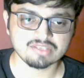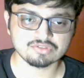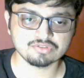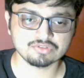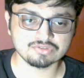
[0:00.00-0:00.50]

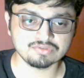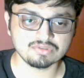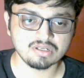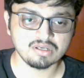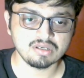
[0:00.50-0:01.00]
So
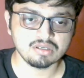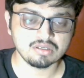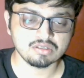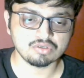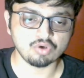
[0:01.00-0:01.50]
Saussure
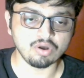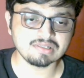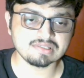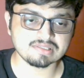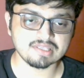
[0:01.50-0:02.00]

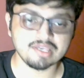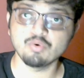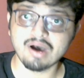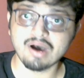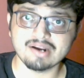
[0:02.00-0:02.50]
calls a
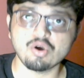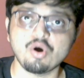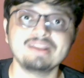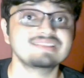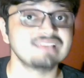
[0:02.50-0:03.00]
word
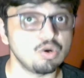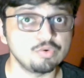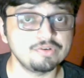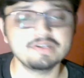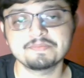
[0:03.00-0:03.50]
or a
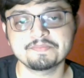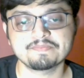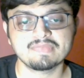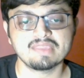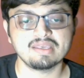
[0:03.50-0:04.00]
sound
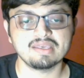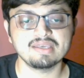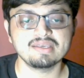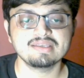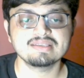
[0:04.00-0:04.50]

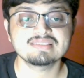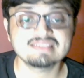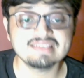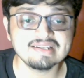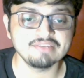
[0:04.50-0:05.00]
a
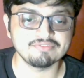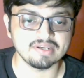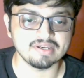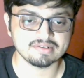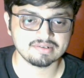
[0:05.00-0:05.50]

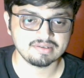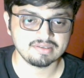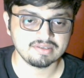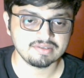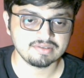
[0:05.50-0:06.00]
signifier.
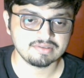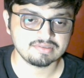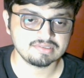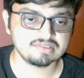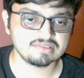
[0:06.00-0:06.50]

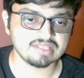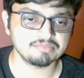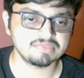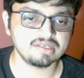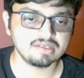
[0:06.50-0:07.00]
This is
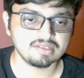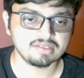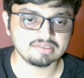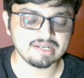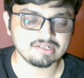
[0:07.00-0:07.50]
something
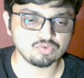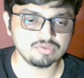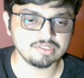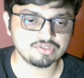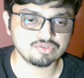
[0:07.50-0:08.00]
that we
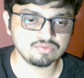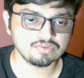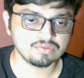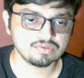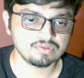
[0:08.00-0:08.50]
need to
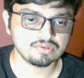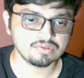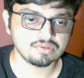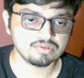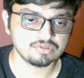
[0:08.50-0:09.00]

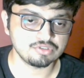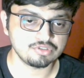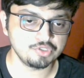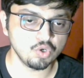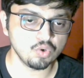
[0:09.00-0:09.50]

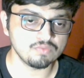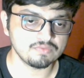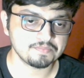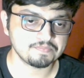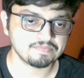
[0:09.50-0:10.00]
know.
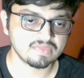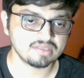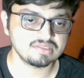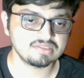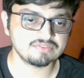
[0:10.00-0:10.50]

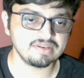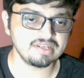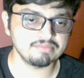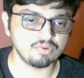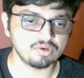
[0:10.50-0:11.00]
This is
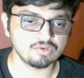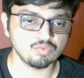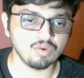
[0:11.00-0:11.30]
very important.